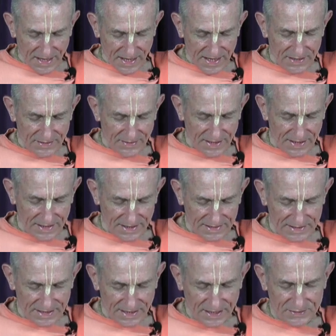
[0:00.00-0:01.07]
Anyway,
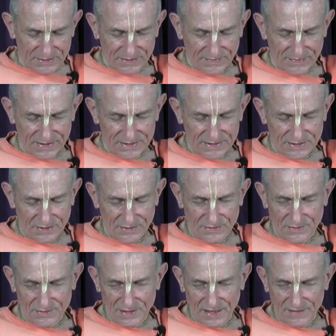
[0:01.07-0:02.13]
that's the nature of this
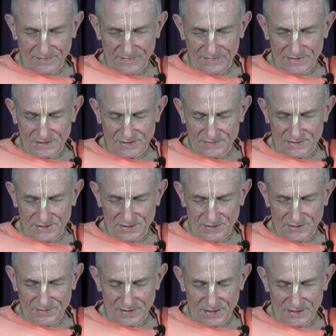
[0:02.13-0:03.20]
so-called love of this
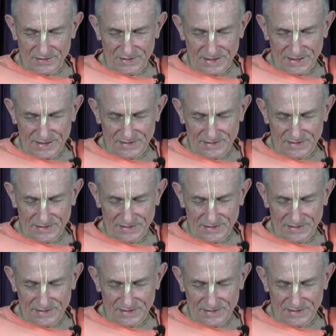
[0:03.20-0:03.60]
material world.